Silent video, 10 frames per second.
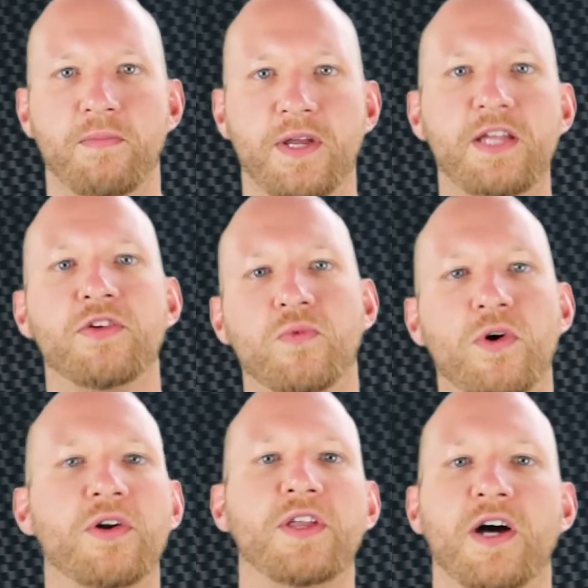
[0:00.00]
either
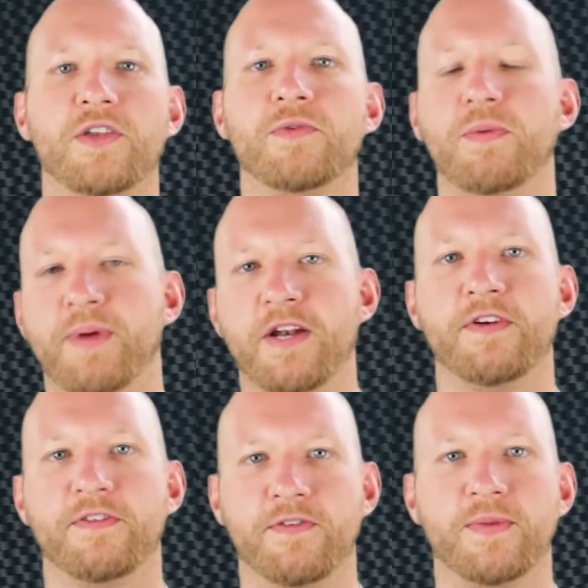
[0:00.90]
one or the other would
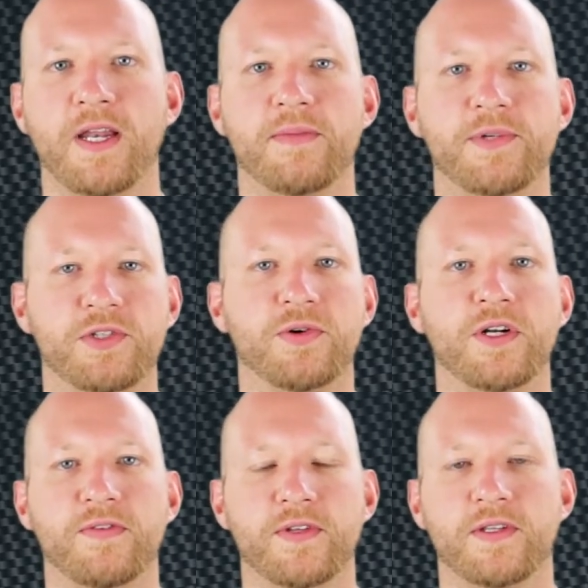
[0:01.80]
benefit from getting the
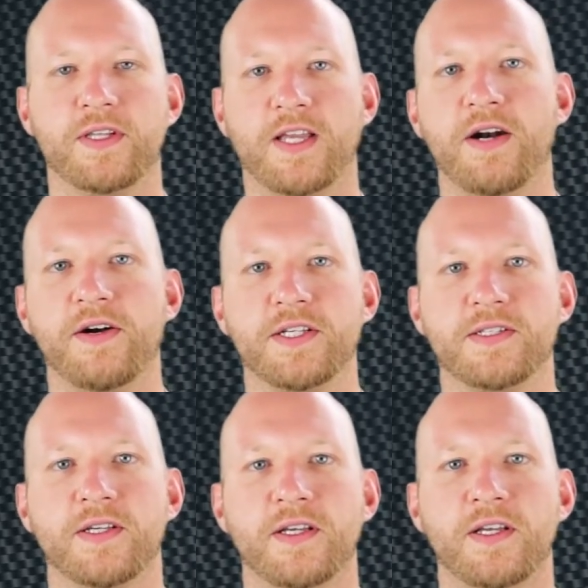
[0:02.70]
majority of the
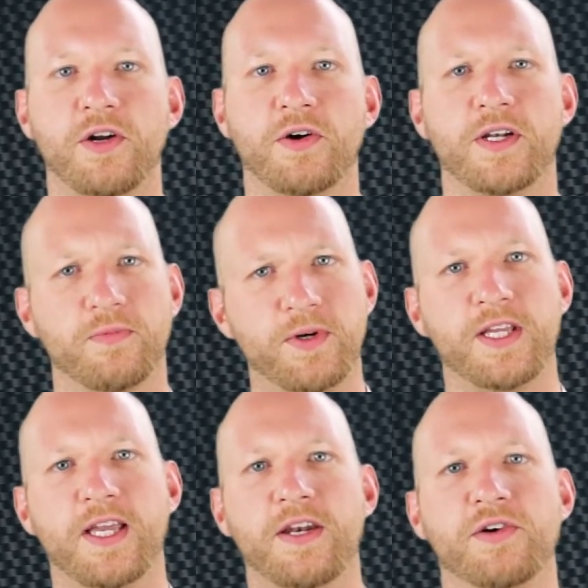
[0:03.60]
carries, to really
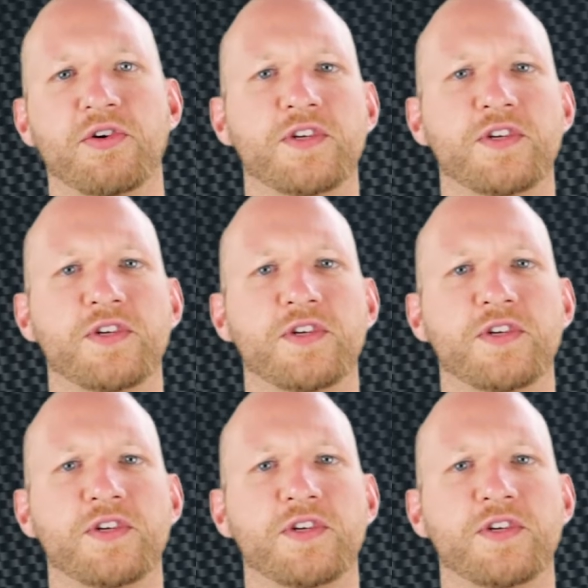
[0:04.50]
get in a groove.